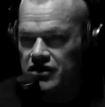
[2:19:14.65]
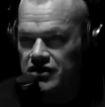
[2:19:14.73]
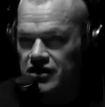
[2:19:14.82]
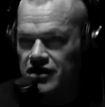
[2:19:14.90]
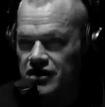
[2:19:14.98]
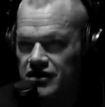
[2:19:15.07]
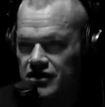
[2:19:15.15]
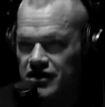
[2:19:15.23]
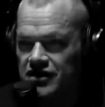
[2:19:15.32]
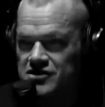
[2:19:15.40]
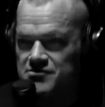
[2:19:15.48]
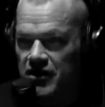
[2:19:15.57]
Yeah. and
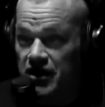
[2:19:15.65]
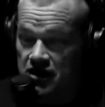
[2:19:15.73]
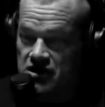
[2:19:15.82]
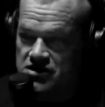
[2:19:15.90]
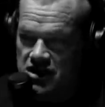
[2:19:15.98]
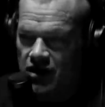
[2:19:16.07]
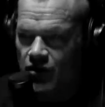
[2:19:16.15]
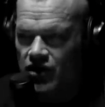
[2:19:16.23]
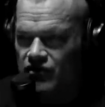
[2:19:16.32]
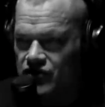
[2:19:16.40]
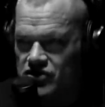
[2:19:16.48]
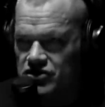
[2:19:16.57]
he's probably he's an A one
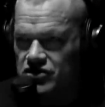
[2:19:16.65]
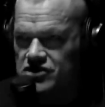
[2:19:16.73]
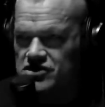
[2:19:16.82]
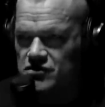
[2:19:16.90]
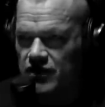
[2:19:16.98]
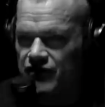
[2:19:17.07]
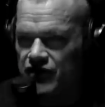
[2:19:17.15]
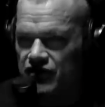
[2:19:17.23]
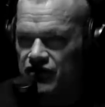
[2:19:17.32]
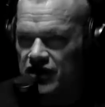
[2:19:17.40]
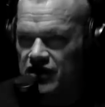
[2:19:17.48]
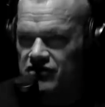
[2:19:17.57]
for sure because he's
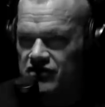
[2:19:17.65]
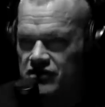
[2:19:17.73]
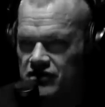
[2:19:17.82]
155.